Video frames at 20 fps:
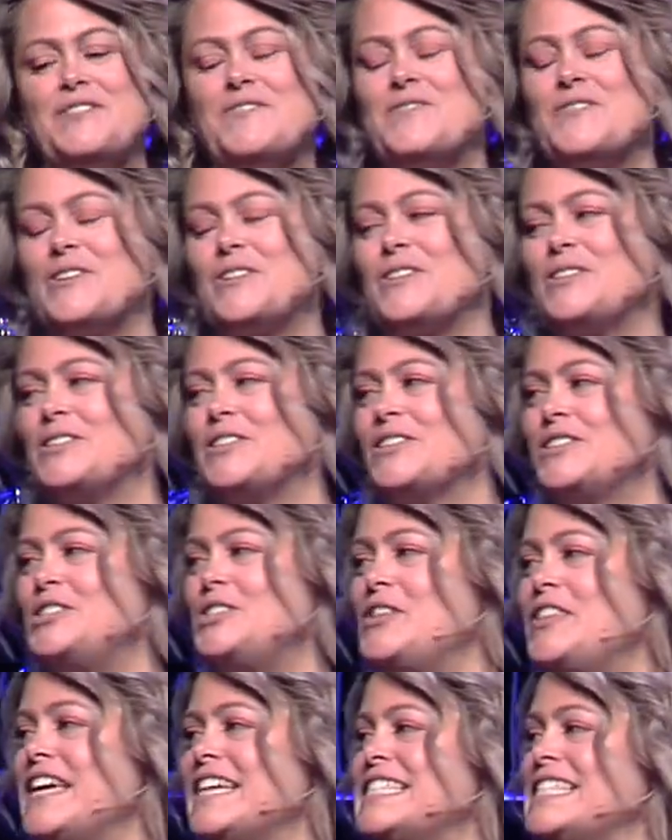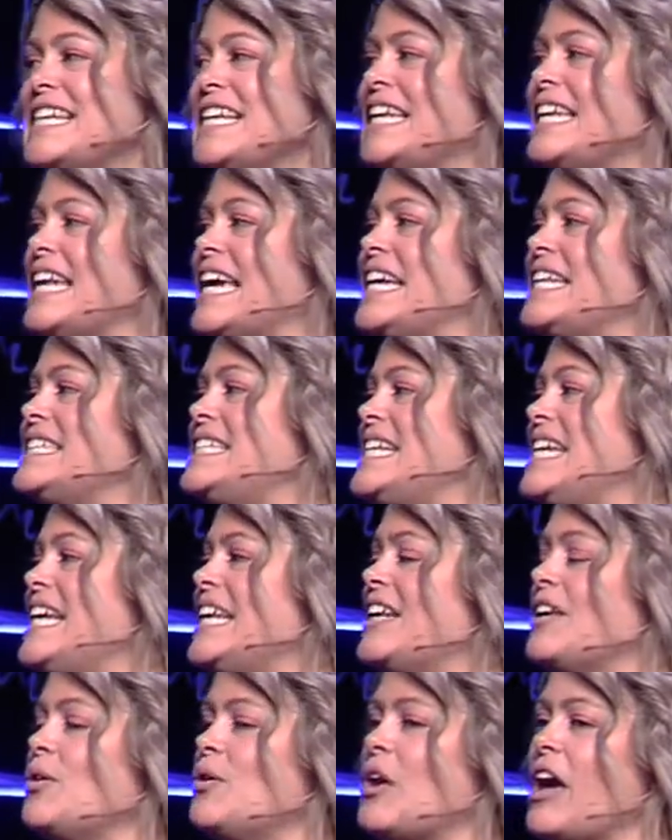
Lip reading: for 2019.